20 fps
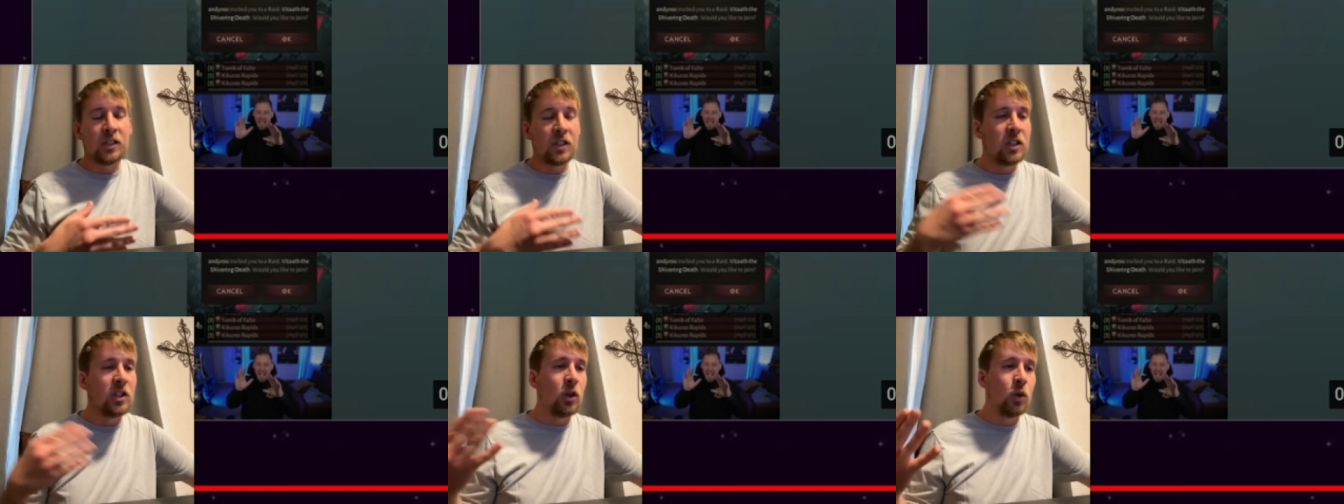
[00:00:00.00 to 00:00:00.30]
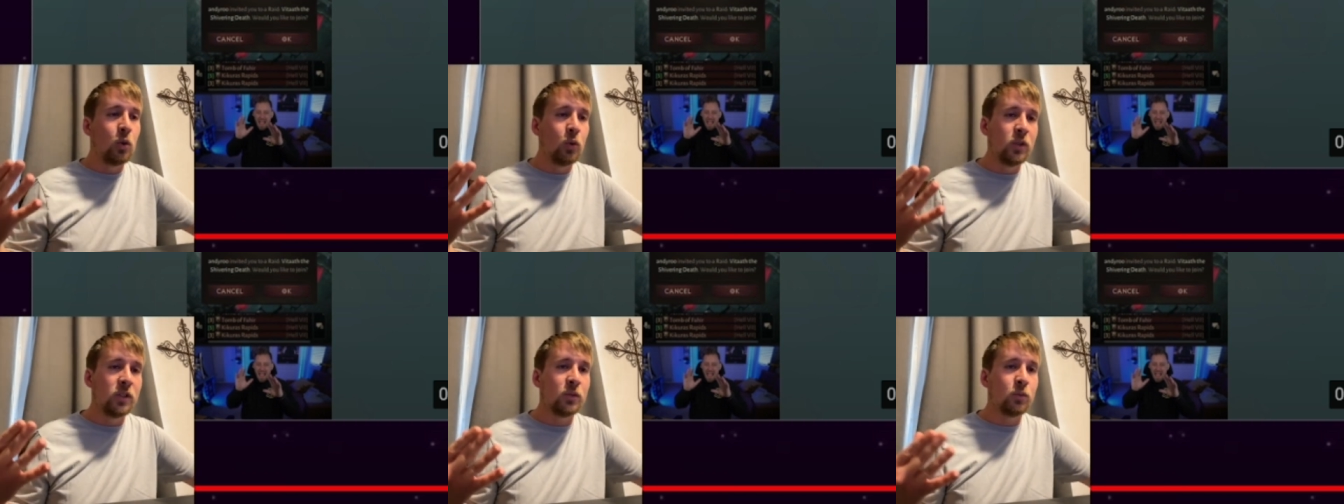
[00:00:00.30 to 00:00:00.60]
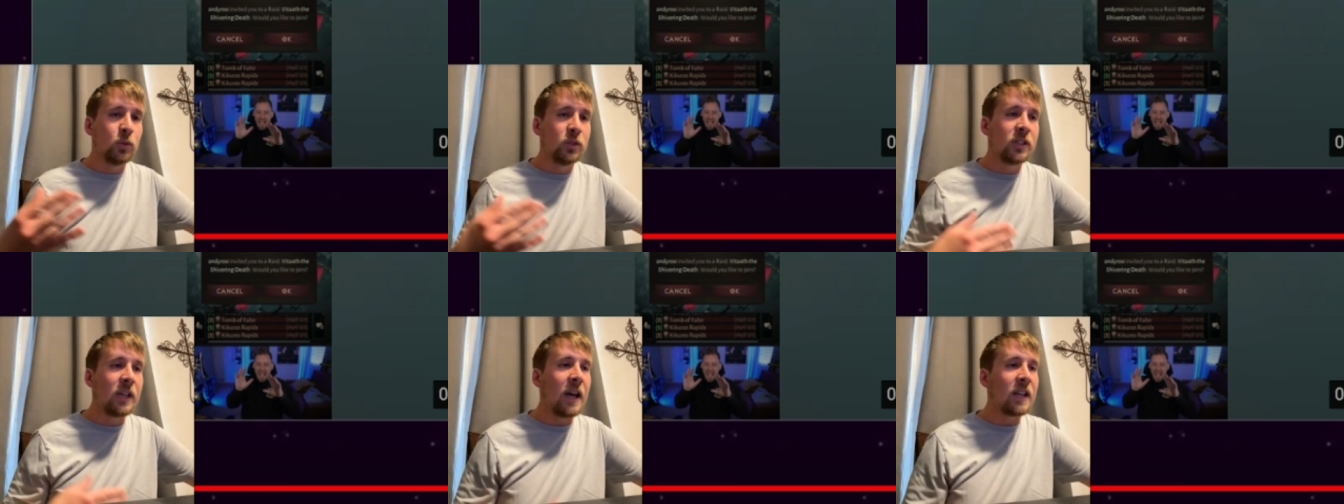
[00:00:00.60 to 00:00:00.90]
you know, was
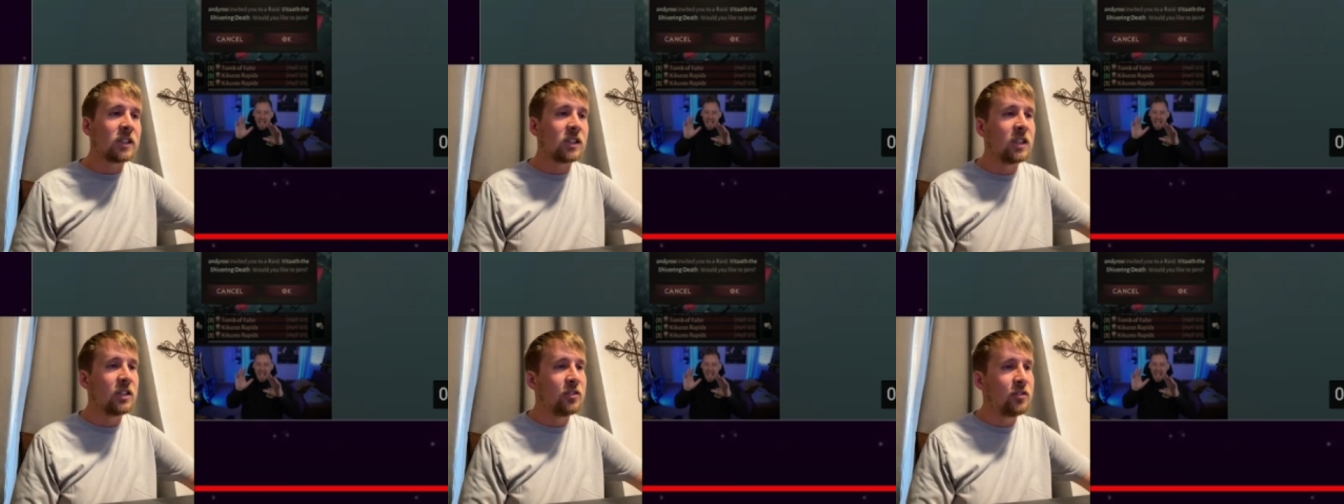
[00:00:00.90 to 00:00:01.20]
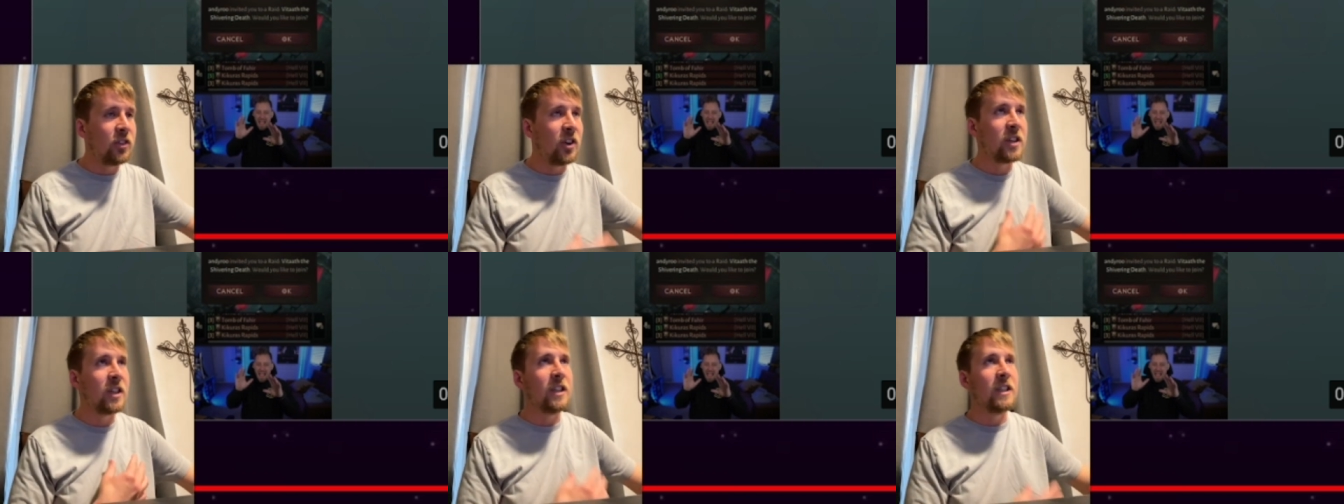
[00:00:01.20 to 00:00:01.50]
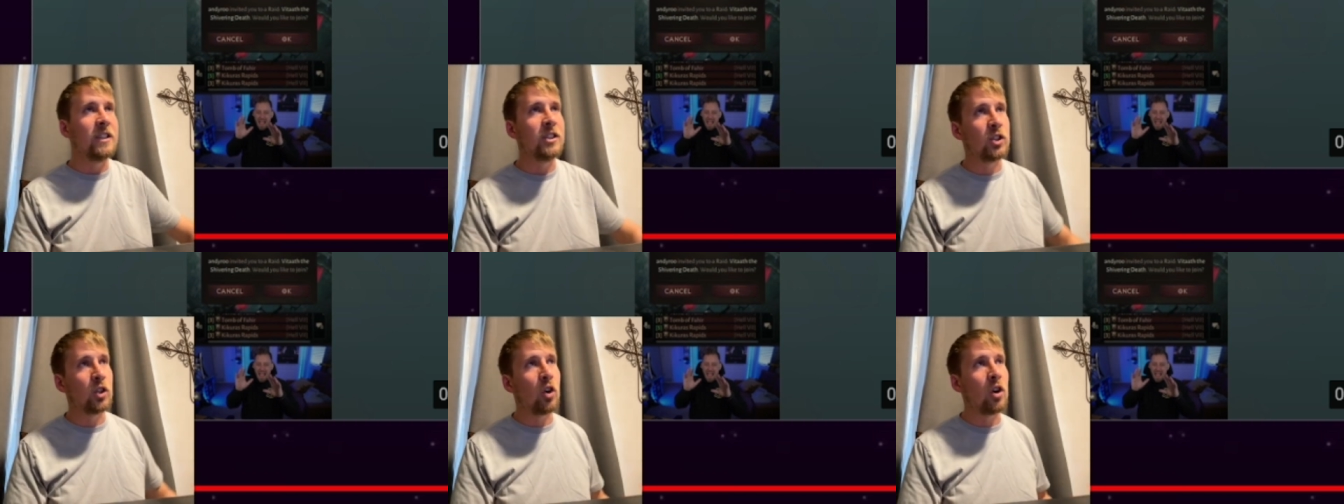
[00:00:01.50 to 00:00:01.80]
was actually fun and
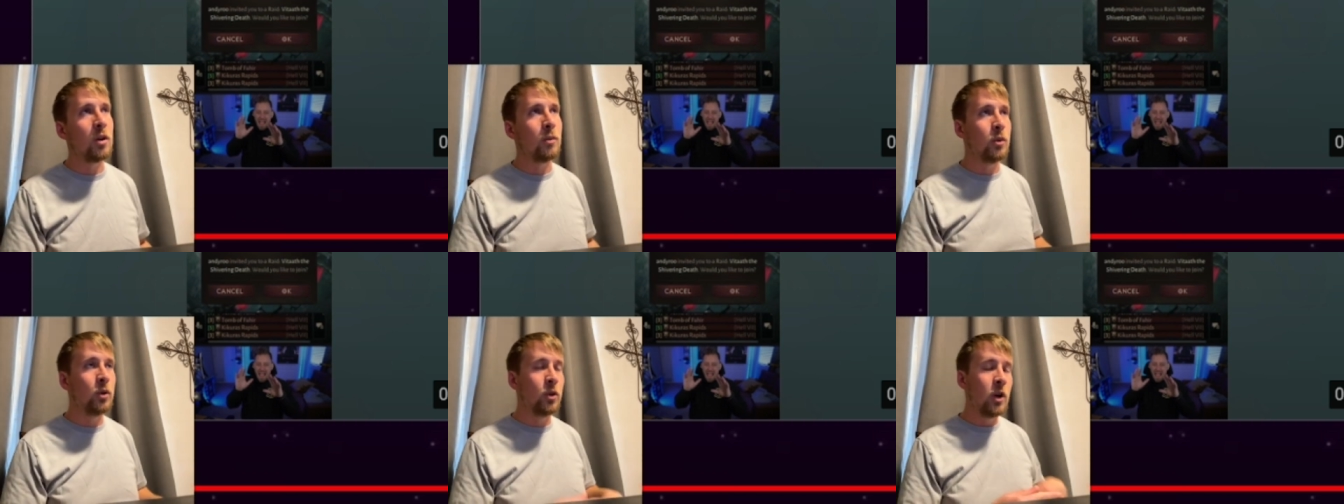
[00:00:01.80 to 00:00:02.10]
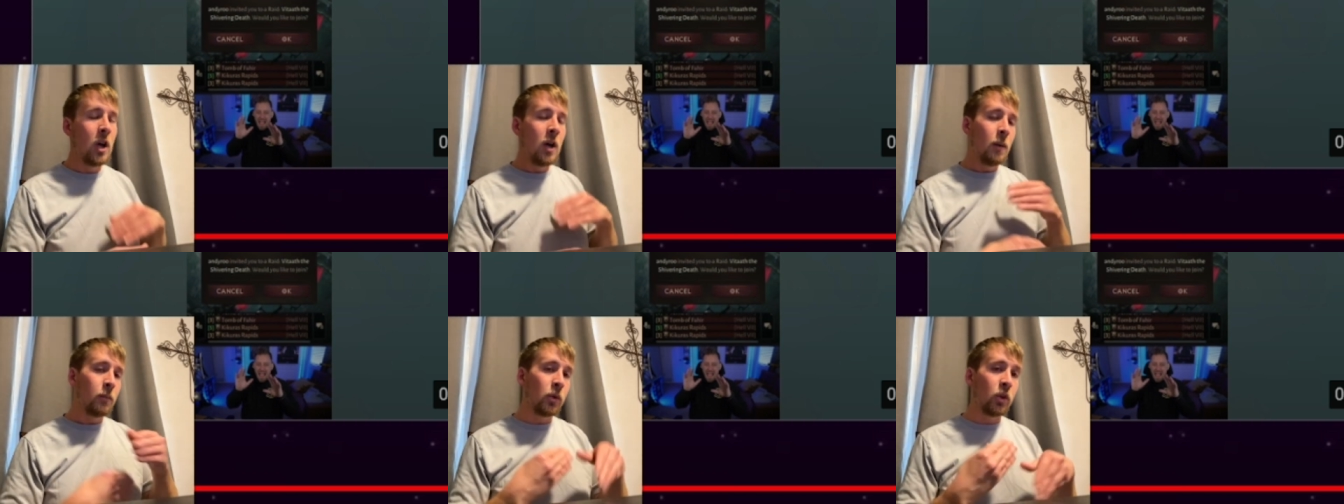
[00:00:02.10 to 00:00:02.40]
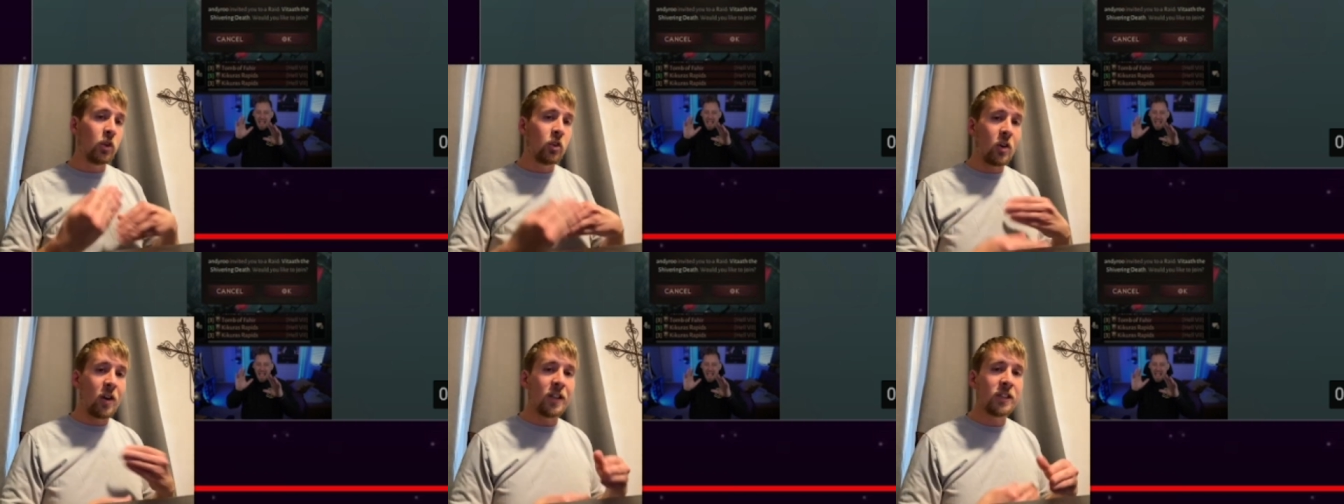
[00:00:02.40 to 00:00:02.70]
enjoyable,
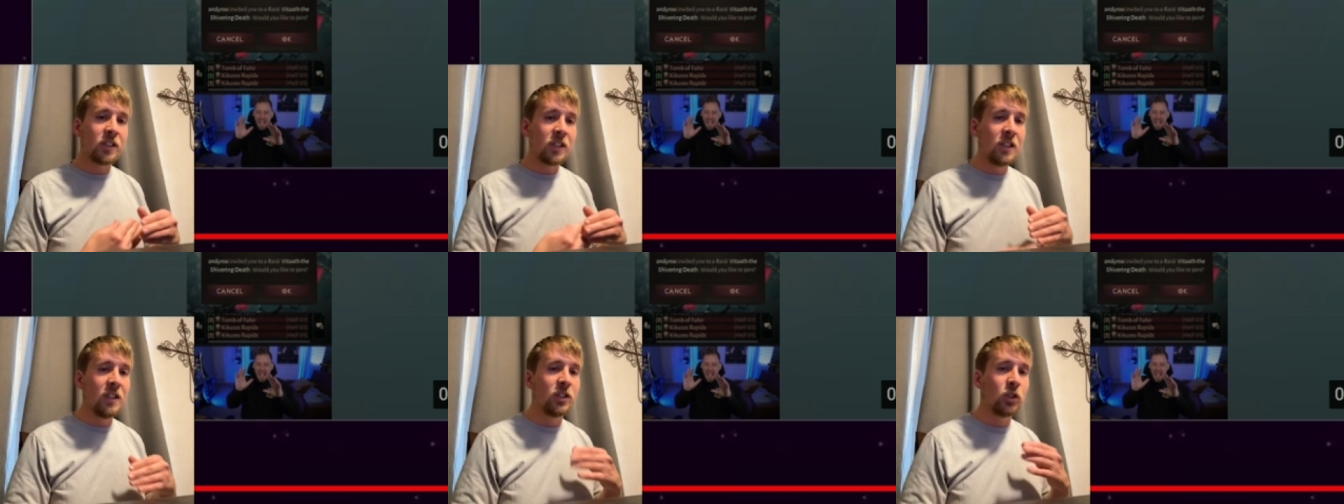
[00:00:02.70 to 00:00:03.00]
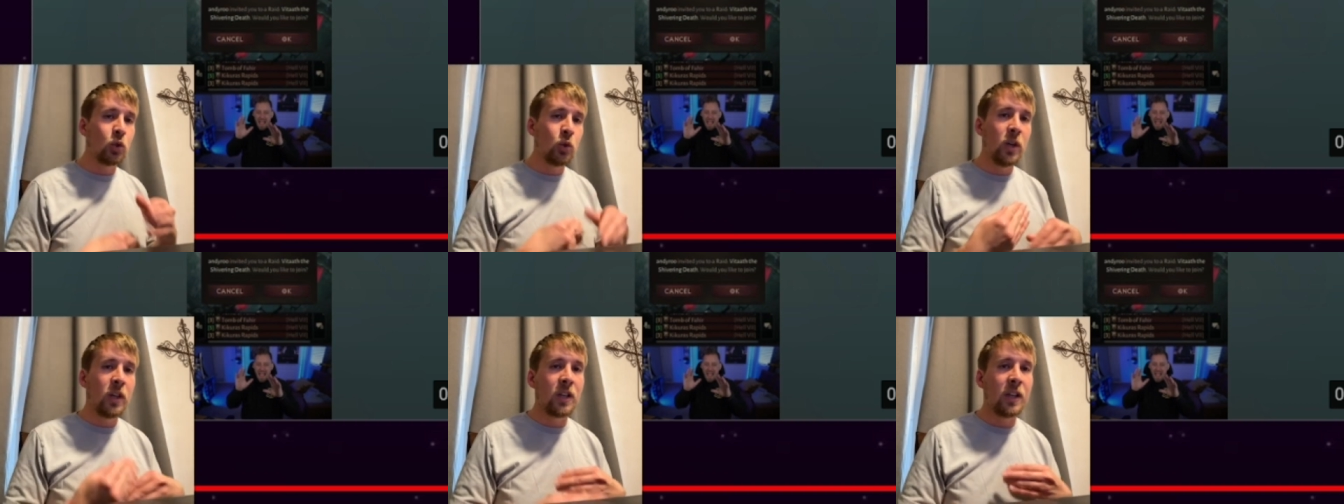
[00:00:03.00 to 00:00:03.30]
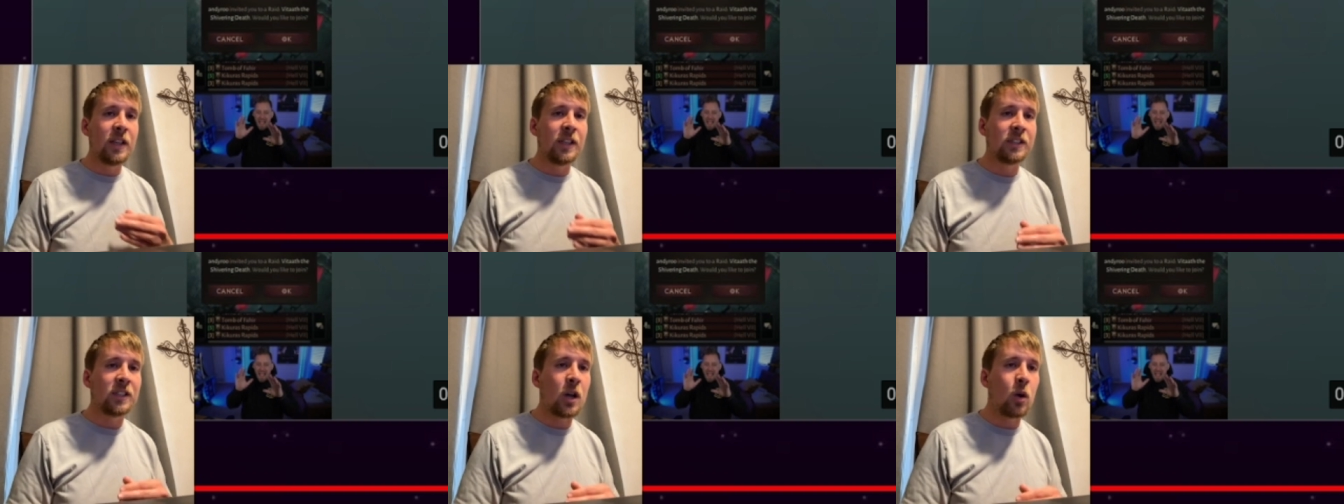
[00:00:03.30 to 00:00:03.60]
progressing as
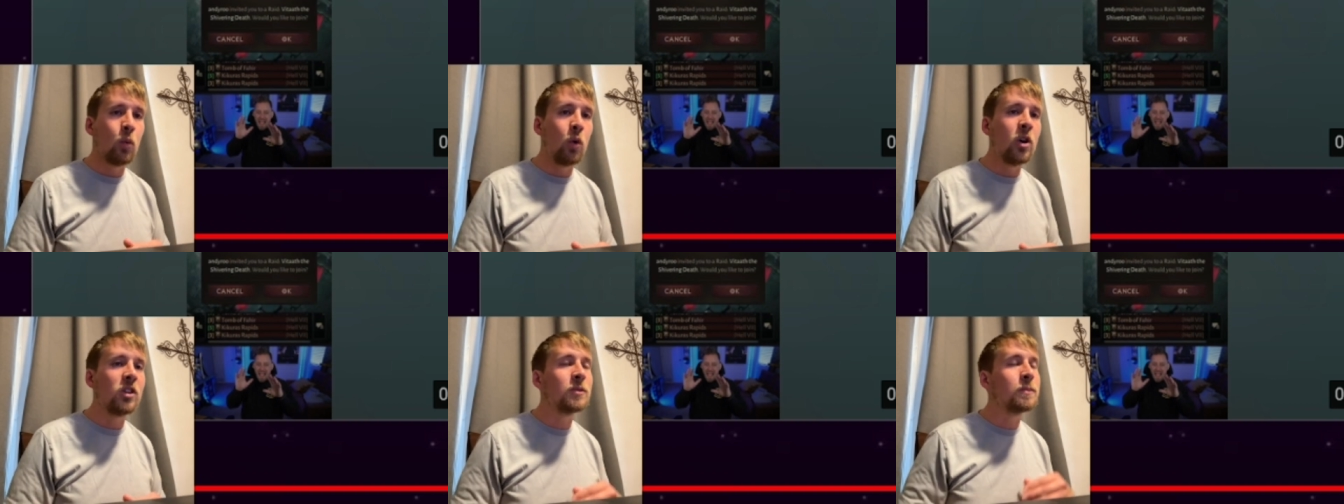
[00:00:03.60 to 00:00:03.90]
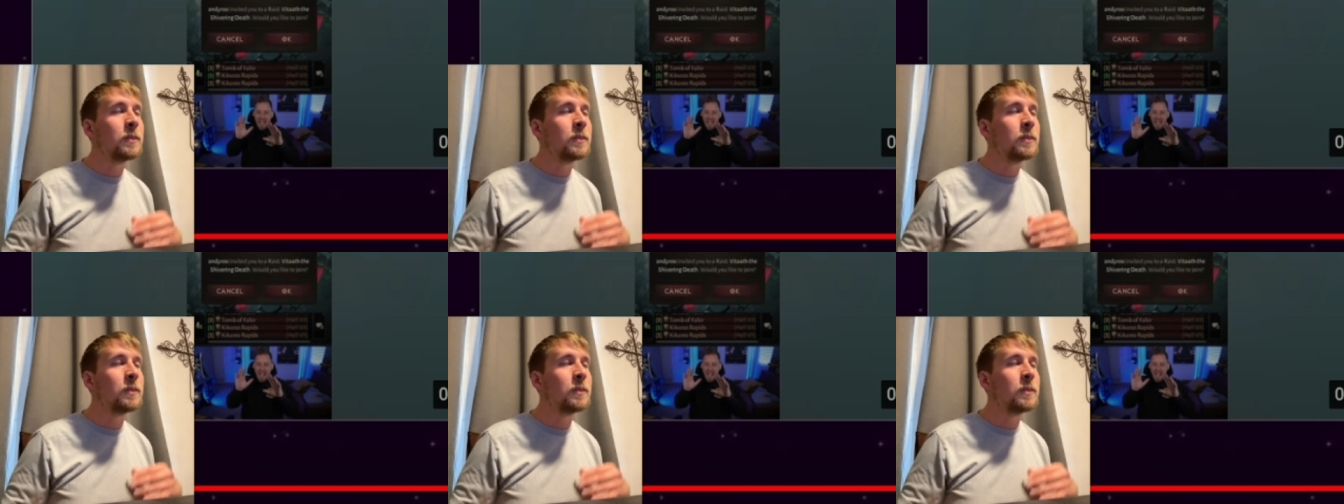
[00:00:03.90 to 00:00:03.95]
quickly as I was.